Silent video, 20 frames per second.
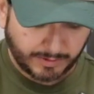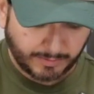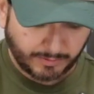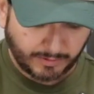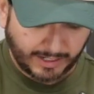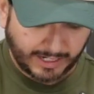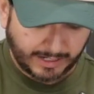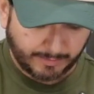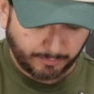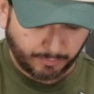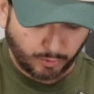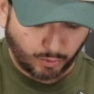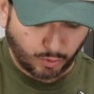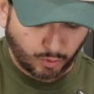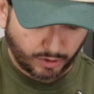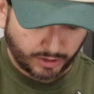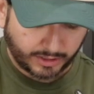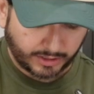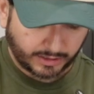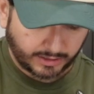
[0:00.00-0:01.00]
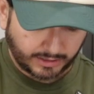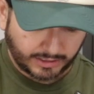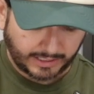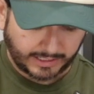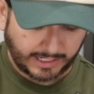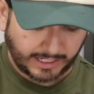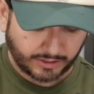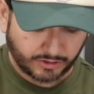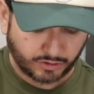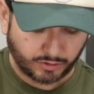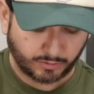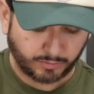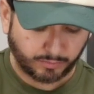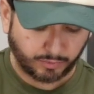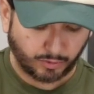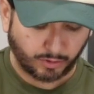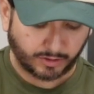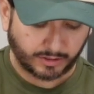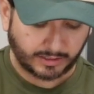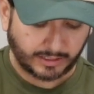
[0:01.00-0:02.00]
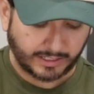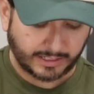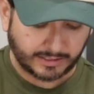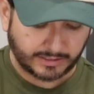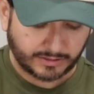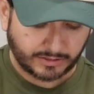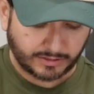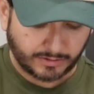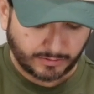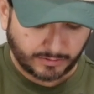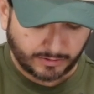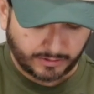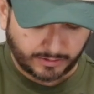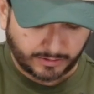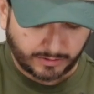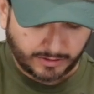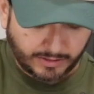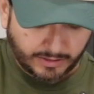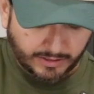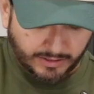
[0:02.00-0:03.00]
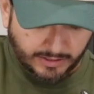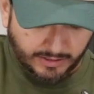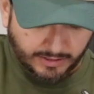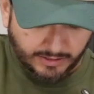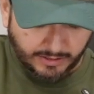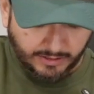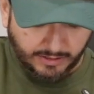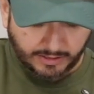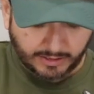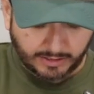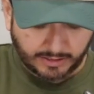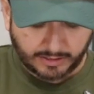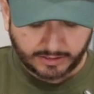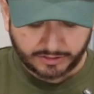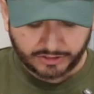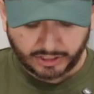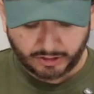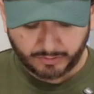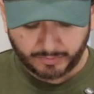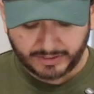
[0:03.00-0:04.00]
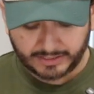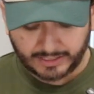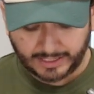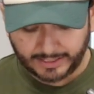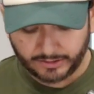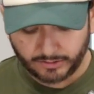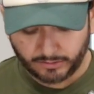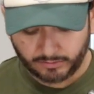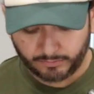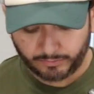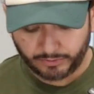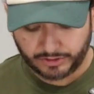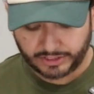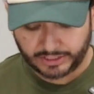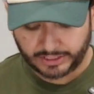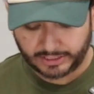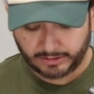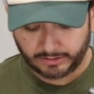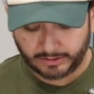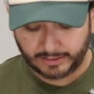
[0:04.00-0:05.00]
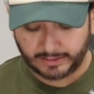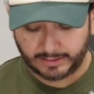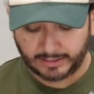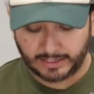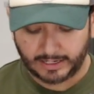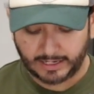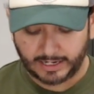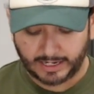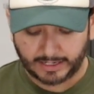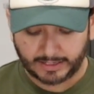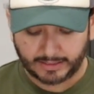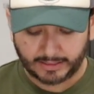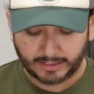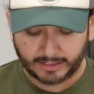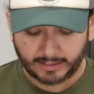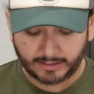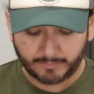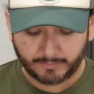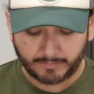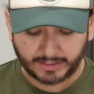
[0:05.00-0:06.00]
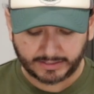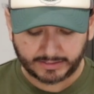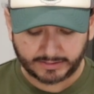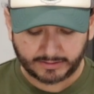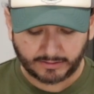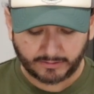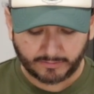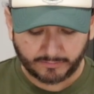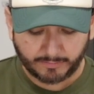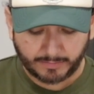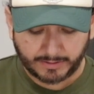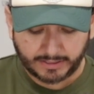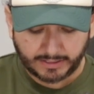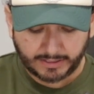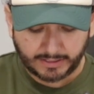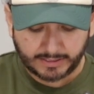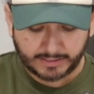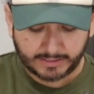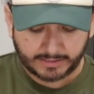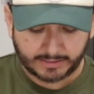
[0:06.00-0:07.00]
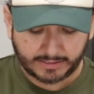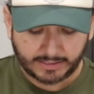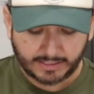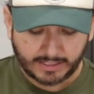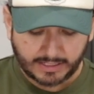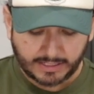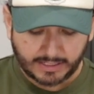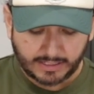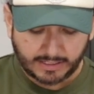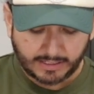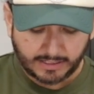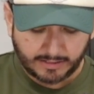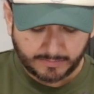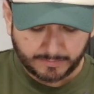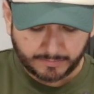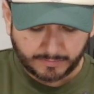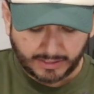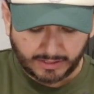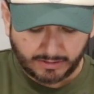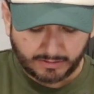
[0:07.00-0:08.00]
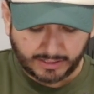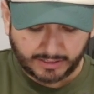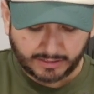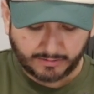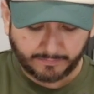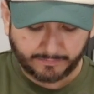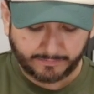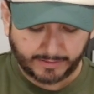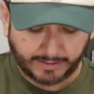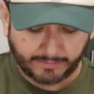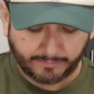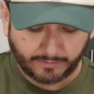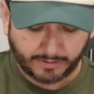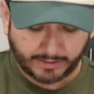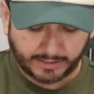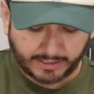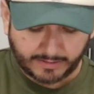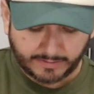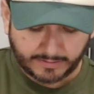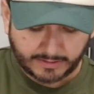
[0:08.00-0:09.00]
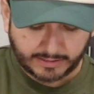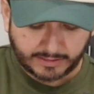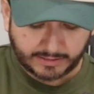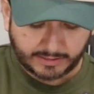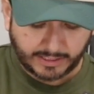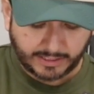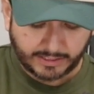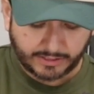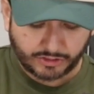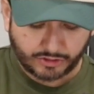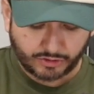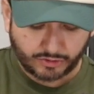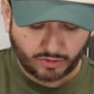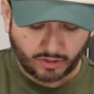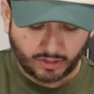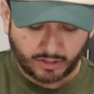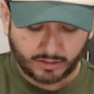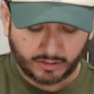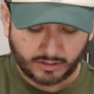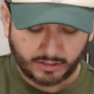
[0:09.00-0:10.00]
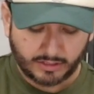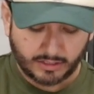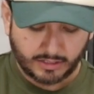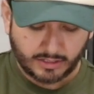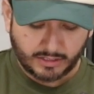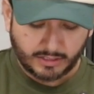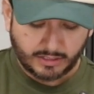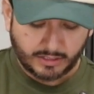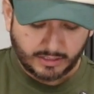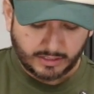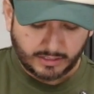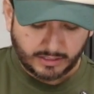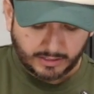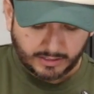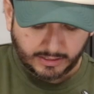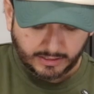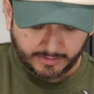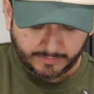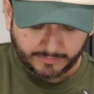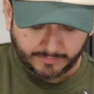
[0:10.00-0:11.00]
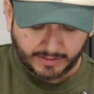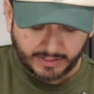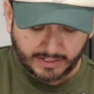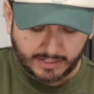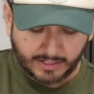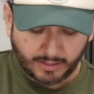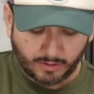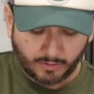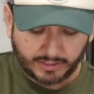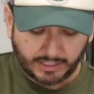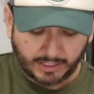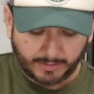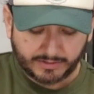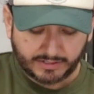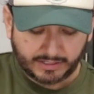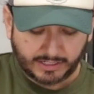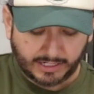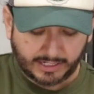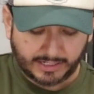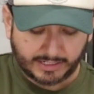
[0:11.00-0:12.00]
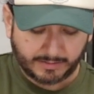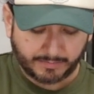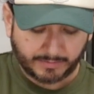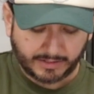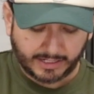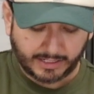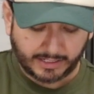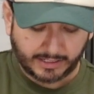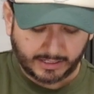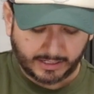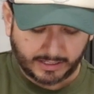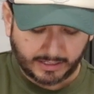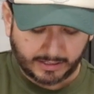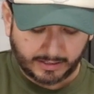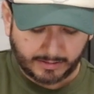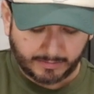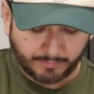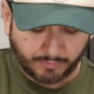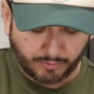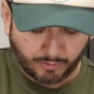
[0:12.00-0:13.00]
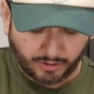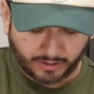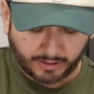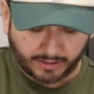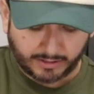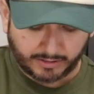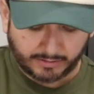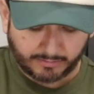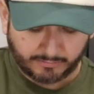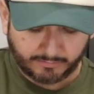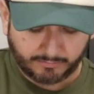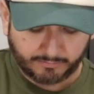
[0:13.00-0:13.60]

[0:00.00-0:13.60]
people add pork, like actual pork legs to their charro beans. I don't particularly like that myself because I don't like the flavor it gives. It's kind of strong. And it always happens that I end up getting a pork